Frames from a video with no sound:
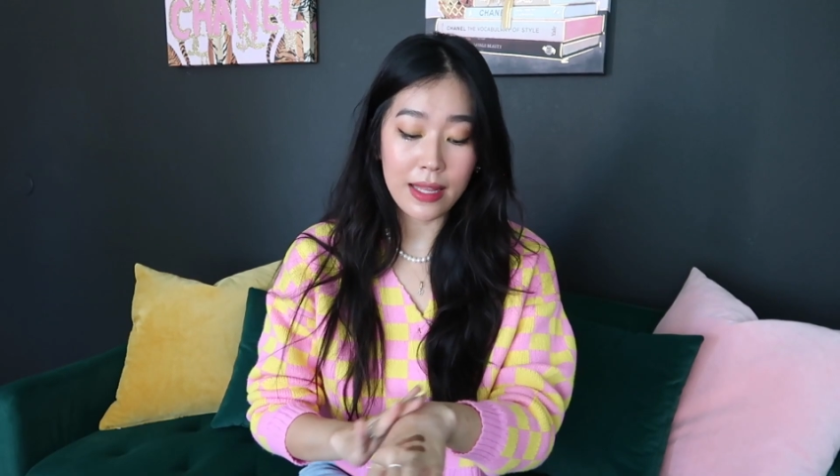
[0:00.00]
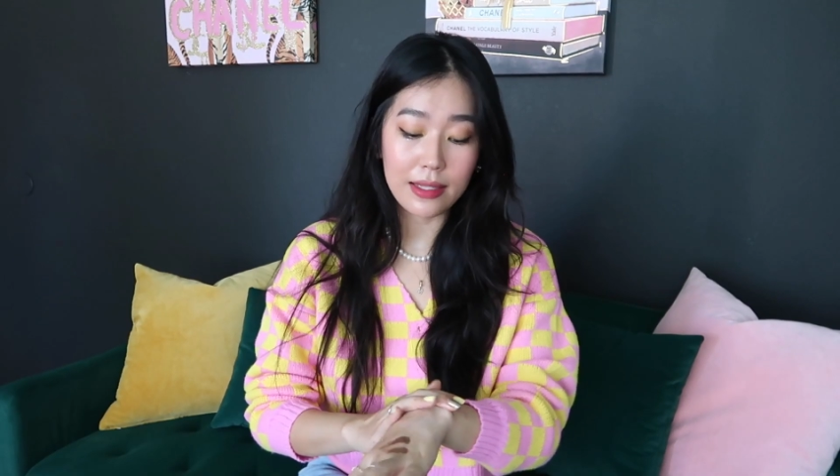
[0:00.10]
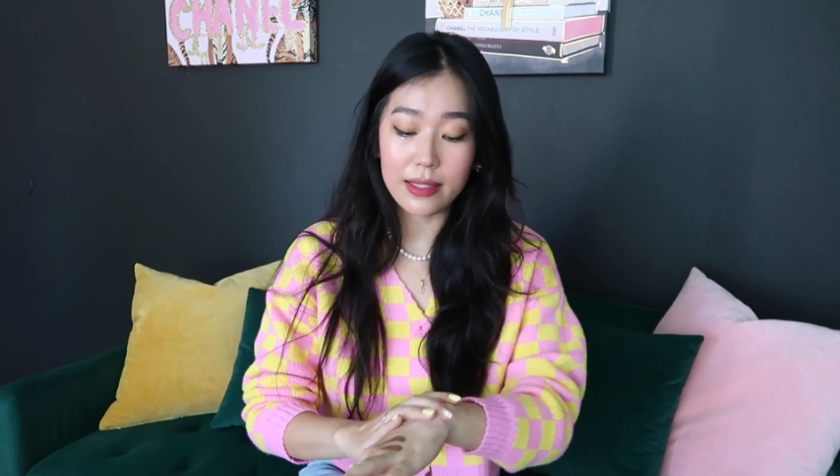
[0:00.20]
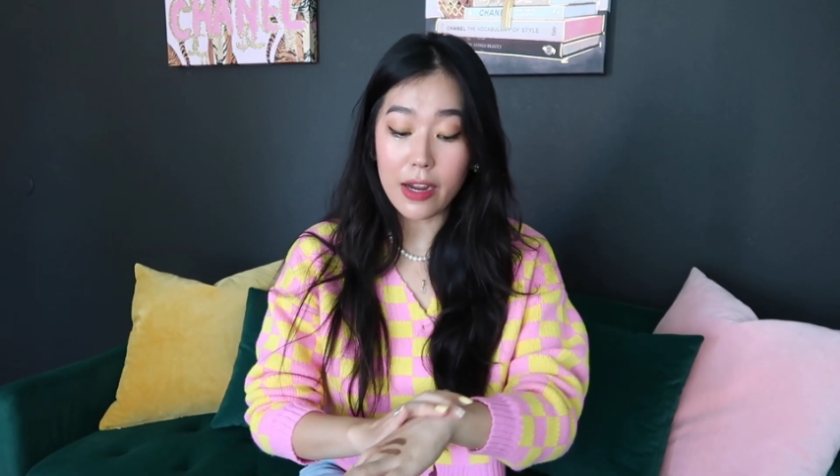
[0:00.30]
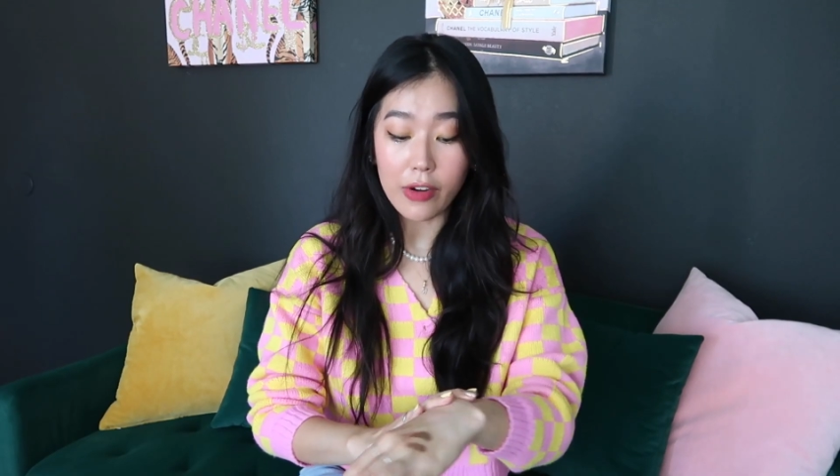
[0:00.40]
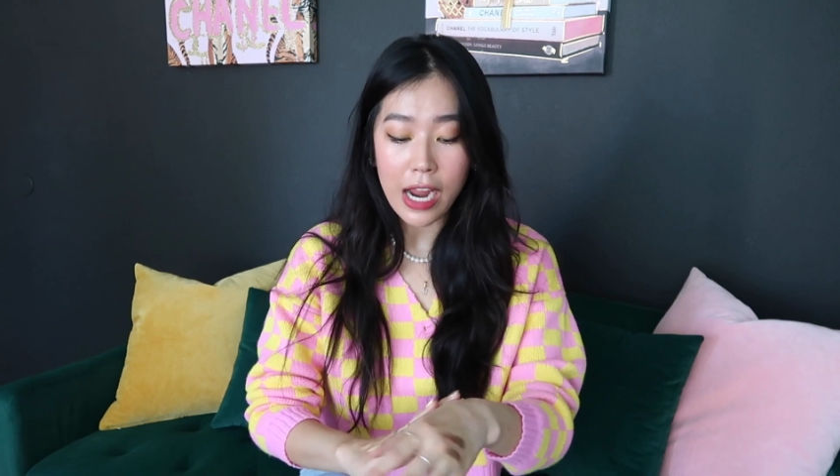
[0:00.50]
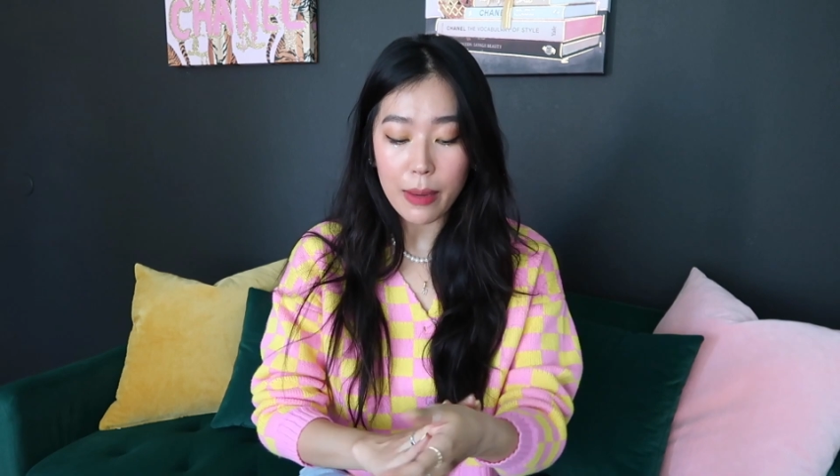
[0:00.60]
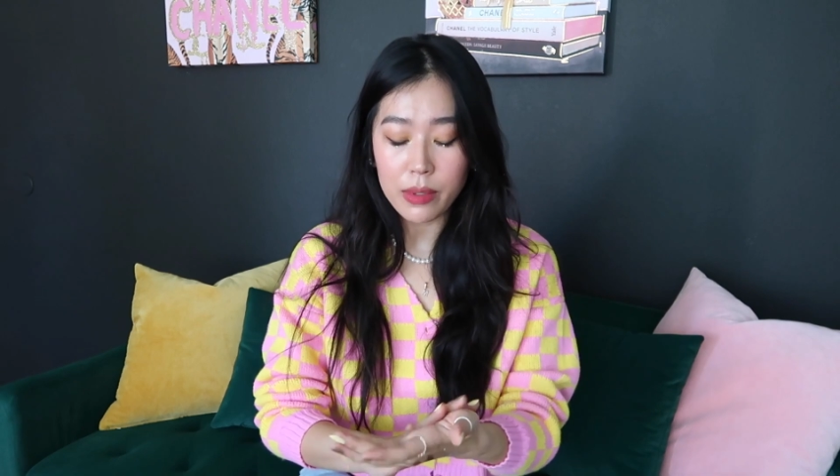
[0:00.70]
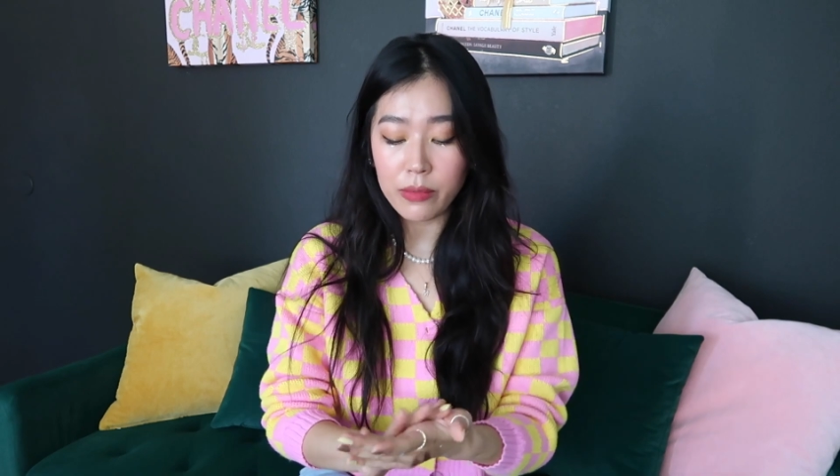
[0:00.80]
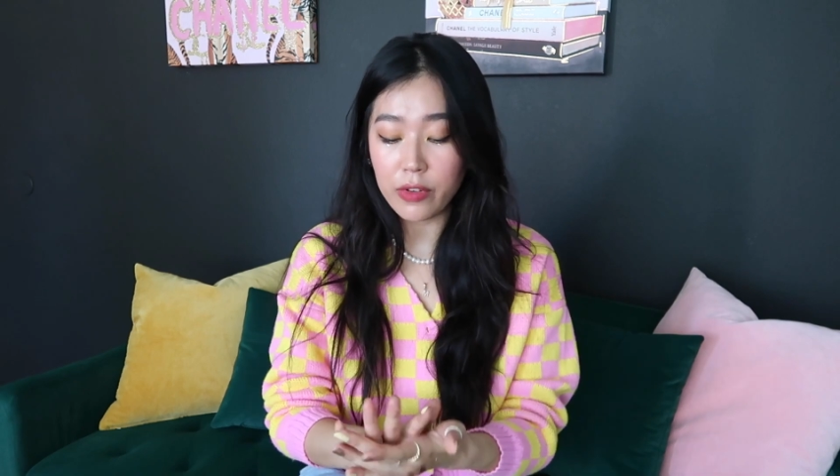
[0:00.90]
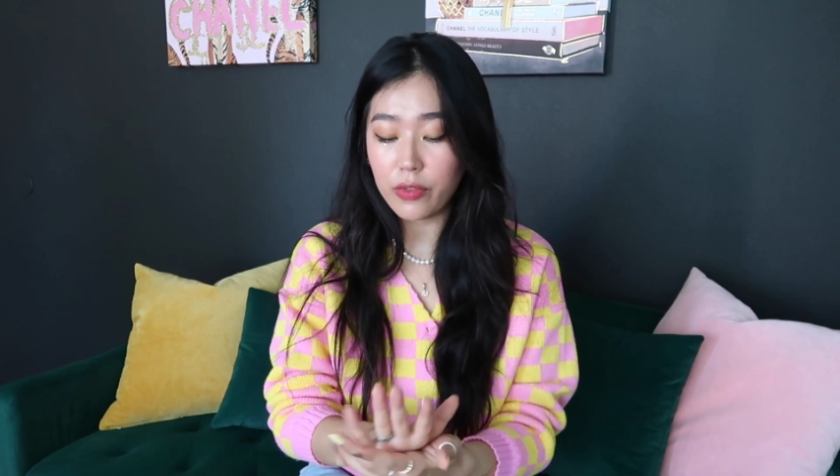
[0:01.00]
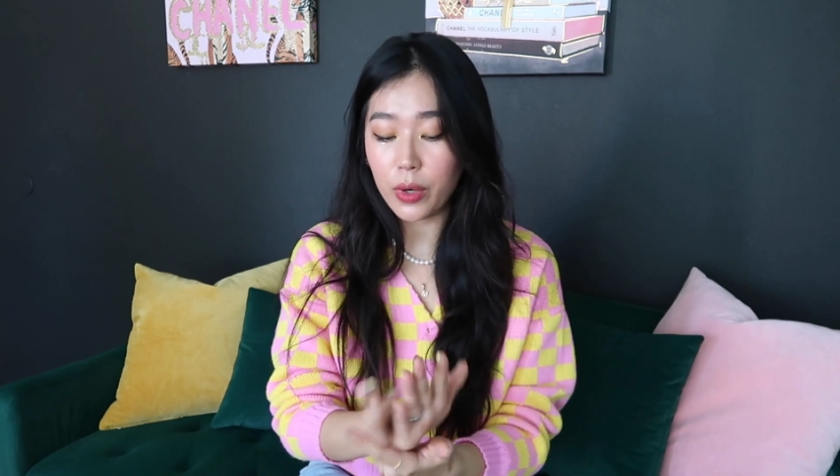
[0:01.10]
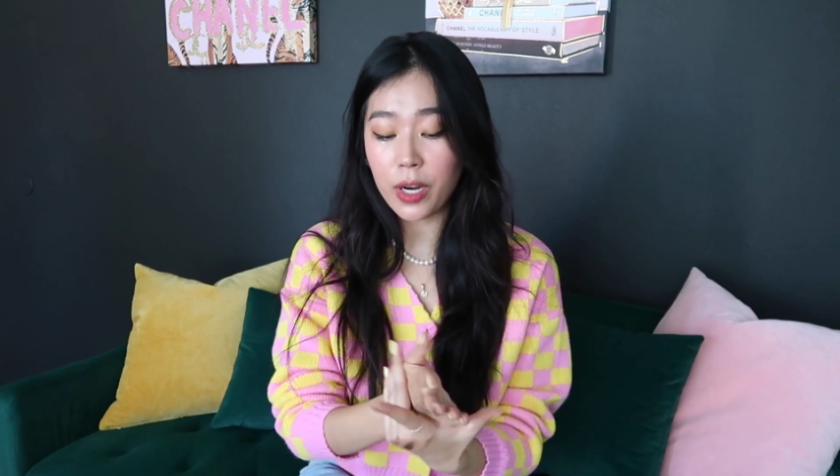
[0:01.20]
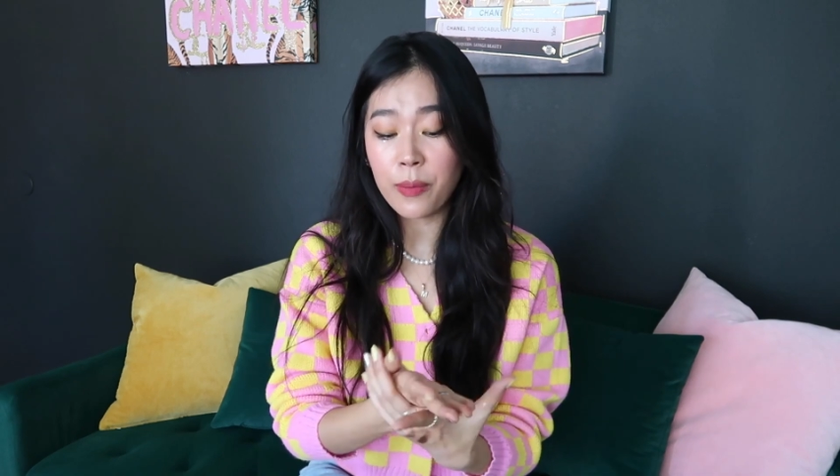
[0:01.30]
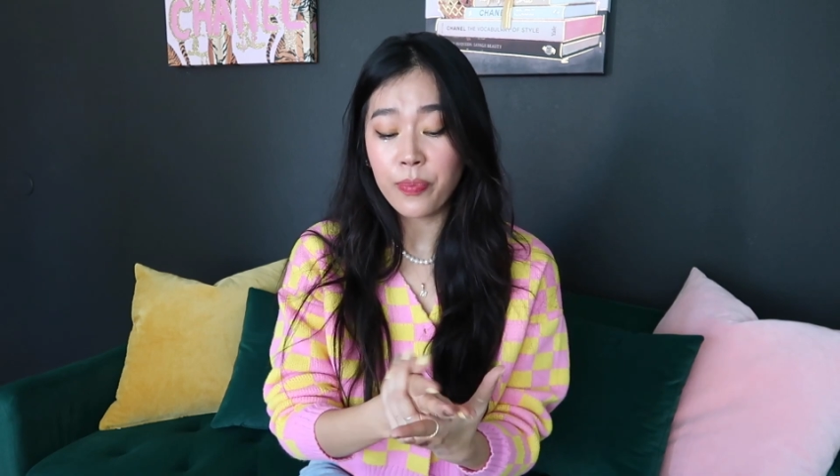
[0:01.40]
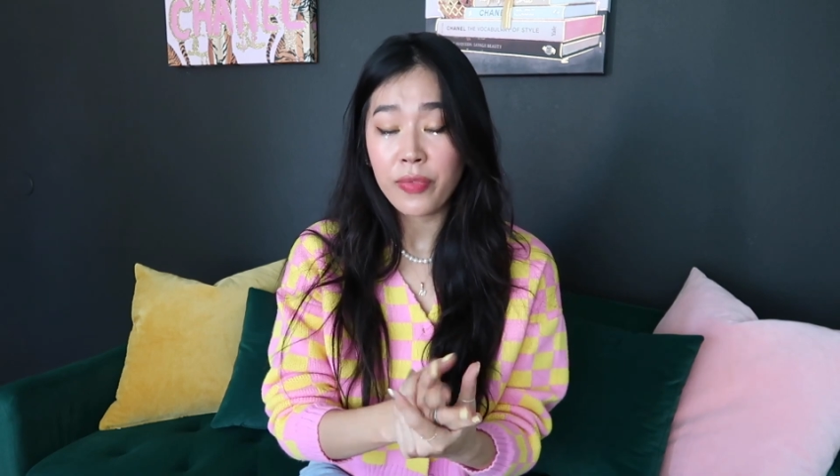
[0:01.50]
That's never happened before.